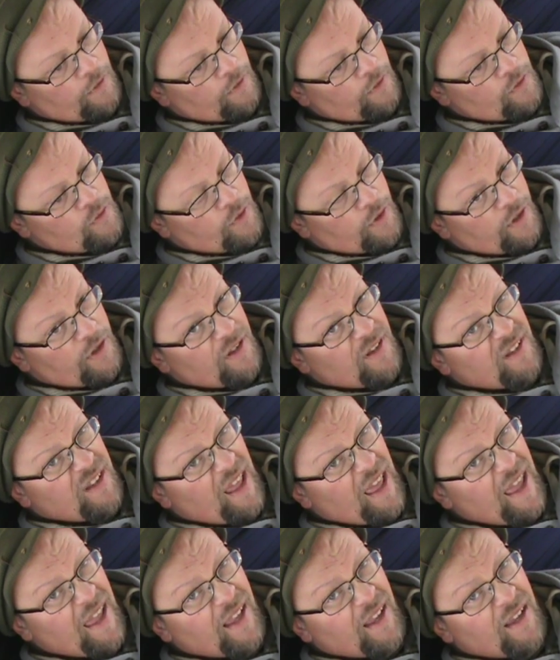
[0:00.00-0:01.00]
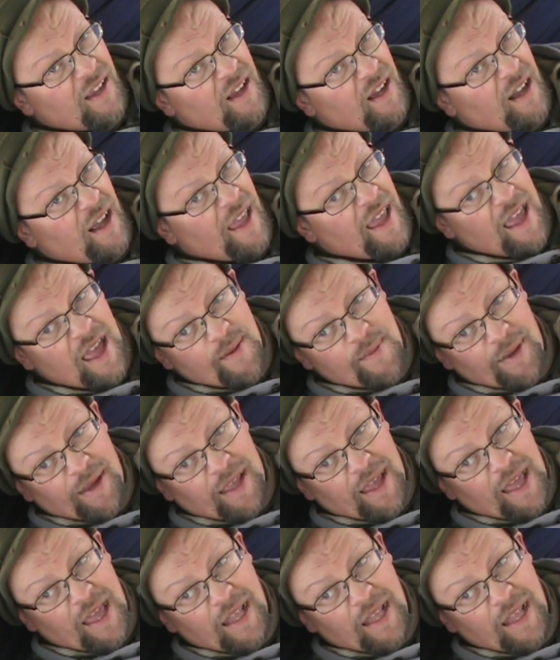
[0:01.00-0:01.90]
you could hang a hammock